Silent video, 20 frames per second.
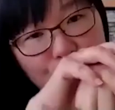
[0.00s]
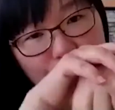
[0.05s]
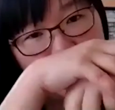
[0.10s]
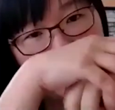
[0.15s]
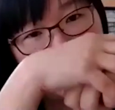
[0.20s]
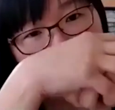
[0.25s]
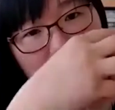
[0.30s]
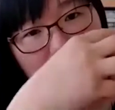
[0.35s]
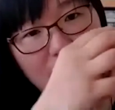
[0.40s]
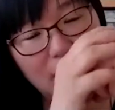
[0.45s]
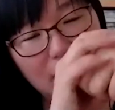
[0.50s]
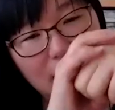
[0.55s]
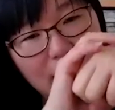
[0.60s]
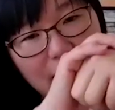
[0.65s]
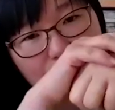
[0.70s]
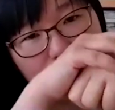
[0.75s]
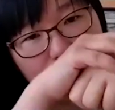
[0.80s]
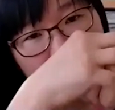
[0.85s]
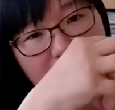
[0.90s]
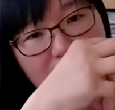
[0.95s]
the
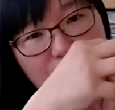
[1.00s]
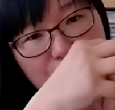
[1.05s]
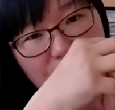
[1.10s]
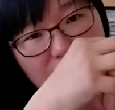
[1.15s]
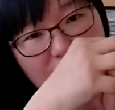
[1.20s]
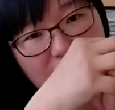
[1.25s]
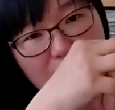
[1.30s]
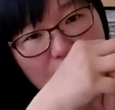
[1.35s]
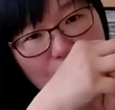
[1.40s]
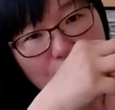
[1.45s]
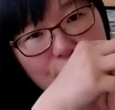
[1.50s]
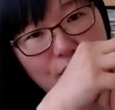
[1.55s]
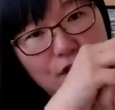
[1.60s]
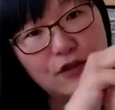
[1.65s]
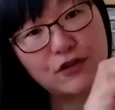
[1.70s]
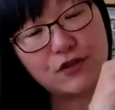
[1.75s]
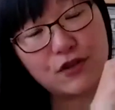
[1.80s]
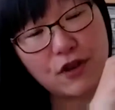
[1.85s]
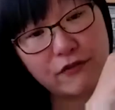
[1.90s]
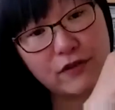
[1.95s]
insulation layer on the
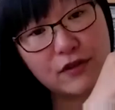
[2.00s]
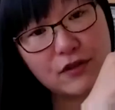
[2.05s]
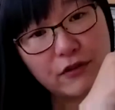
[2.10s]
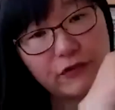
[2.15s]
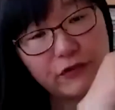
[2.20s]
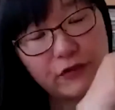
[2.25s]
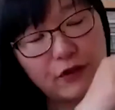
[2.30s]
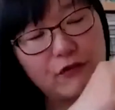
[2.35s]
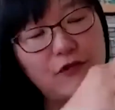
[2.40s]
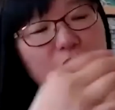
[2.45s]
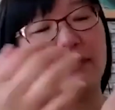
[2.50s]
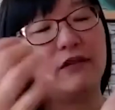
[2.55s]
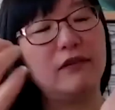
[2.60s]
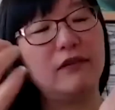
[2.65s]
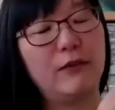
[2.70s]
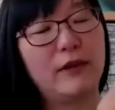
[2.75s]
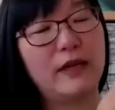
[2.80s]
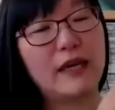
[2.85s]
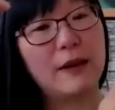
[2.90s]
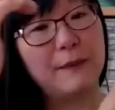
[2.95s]
surface of neuron,
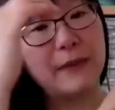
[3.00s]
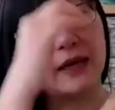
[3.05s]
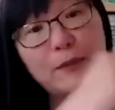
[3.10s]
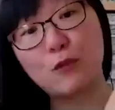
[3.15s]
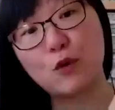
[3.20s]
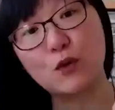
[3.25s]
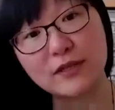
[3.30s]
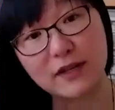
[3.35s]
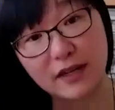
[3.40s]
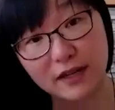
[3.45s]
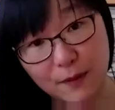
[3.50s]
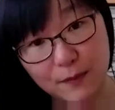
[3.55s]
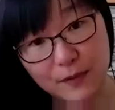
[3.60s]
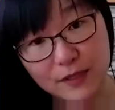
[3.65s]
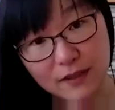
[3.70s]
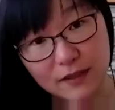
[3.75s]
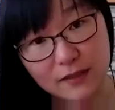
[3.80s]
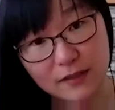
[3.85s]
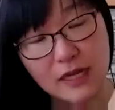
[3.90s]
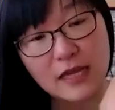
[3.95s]
we can make more
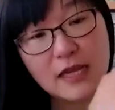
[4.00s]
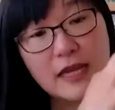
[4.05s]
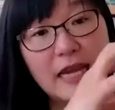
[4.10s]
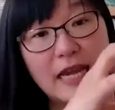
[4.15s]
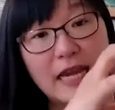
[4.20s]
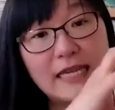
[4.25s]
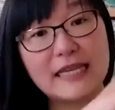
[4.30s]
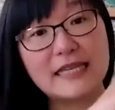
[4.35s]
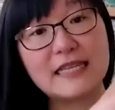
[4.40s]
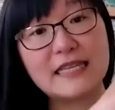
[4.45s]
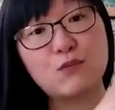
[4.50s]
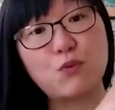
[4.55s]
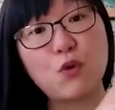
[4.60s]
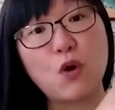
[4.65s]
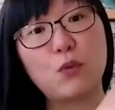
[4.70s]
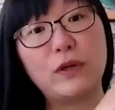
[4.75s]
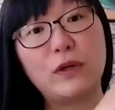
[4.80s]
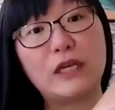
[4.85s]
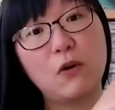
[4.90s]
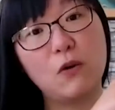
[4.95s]
synapses. And this is
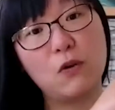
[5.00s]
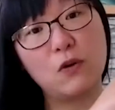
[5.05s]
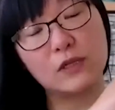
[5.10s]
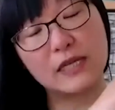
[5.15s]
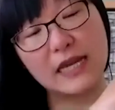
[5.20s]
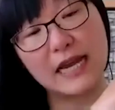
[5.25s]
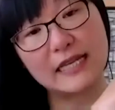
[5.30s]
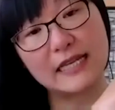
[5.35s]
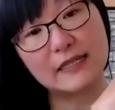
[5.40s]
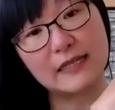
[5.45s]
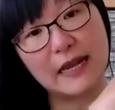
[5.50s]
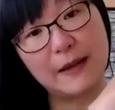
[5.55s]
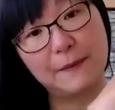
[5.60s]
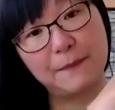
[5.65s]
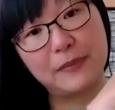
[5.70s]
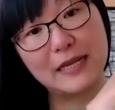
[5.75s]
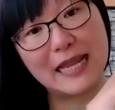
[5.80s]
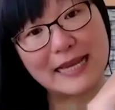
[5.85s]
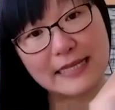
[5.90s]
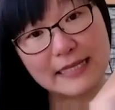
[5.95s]
what we call as
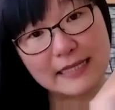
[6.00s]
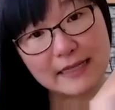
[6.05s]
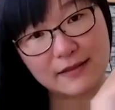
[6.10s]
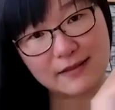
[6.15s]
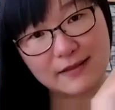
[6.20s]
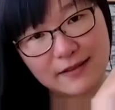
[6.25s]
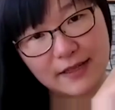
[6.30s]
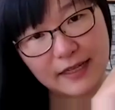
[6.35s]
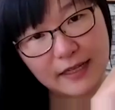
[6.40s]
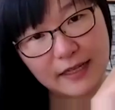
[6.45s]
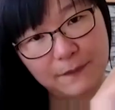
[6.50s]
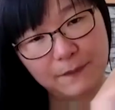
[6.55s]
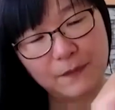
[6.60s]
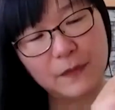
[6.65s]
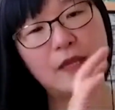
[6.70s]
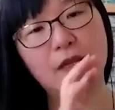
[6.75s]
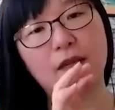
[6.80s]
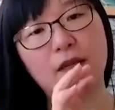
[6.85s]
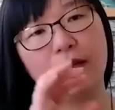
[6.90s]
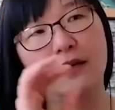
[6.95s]
plasticity.
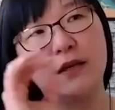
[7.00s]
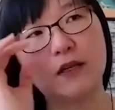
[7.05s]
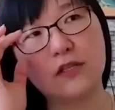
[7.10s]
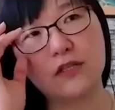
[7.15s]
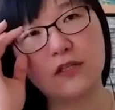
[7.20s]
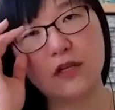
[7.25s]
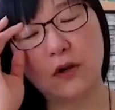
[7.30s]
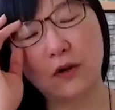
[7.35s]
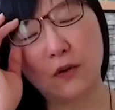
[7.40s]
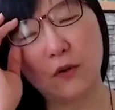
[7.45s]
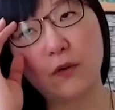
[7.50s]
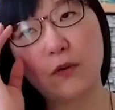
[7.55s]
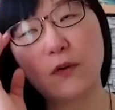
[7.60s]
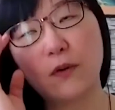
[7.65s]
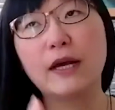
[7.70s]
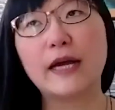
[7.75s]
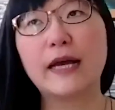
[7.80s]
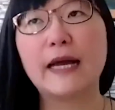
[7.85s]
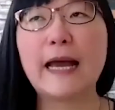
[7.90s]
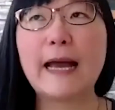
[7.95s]
So
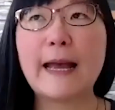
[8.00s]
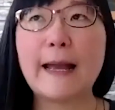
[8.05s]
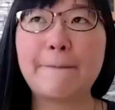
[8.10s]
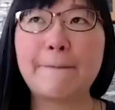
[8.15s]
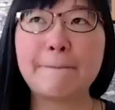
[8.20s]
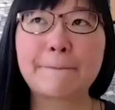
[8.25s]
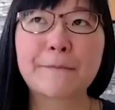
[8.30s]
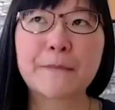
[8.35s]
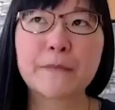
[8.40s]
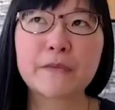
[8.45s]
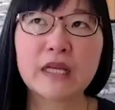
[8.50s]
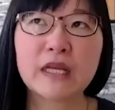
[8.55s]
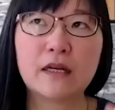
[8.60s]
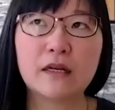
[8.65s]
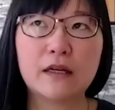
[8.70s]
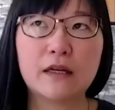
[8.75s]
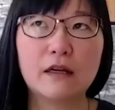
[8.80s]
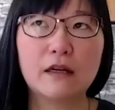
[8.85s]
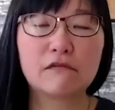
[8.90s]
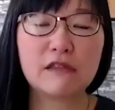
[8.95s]

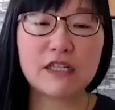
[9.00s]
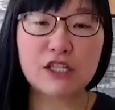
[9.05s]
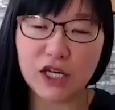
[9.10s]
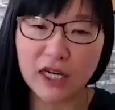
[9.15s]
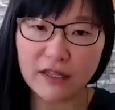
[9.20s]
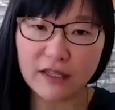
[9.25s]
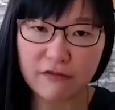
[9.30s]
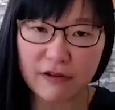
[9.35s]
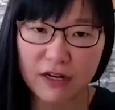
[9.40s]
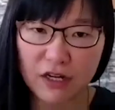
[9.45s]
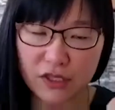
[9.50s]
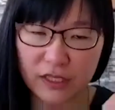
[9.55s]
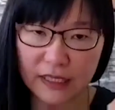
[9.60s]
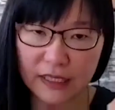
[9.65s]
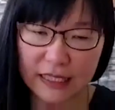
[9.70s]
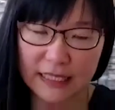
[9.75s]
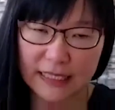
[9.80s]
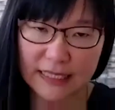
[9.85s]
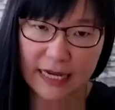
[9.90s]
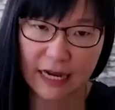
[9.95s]
regeneration
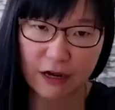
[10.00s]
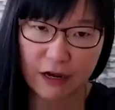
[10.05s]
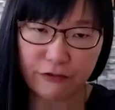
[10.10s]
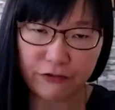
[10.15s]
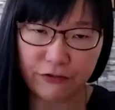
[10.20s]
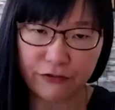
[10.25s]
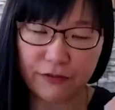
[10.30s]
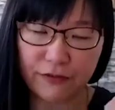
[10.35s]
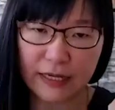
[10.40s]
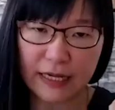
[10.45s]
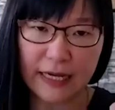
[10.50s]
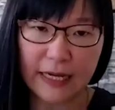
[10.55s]
itself,